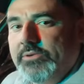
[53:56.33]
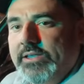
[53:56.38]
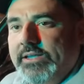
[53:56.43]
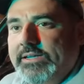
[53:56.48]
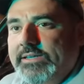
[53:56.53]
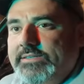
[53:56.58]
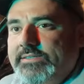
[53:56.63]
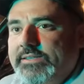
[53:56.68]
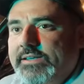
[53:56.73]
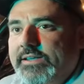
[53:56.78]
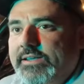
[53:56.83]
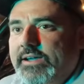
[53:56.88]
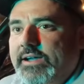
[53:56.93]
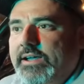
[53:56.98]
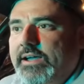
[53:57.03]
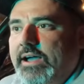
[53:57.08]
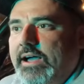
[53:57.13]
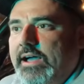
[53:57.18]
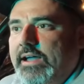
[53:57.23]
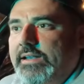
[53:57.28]
Like I say,
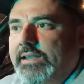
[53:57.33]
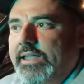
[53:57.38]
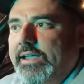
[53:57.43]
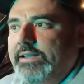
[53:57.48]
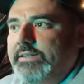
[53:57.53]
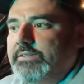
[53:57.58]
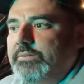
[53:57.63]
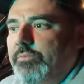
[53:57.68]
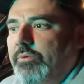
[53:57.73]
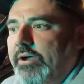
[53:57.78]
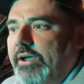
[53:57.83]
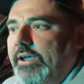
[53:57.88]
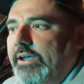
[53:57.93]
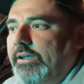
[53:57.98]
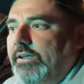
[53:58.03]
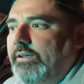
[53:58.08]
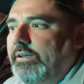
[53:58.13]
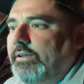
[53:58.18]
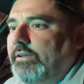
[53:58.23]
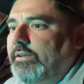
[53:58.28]
I like to
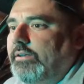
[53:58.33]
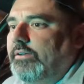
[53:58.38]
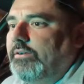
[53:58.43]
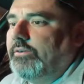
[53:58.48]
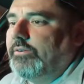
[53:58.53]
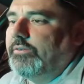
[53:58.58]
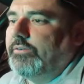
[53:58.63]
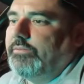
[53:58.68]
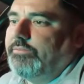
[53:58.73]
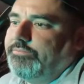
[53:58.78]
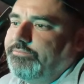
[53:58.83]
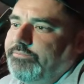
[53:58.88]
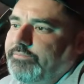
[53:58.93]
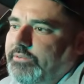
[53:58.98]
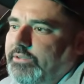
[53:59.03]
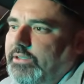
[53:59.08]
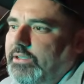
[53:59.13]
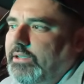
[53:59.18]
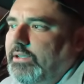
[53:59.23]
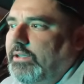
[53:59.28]
brag, or
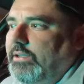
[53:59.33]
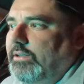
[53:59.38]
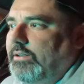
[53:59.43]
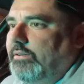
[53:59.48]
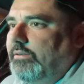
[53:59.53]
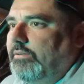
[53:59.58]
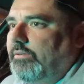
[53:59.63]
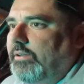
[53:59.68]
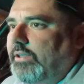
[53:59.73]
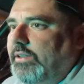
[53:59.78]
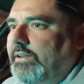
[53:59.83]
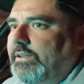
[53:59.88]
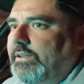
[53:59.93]
not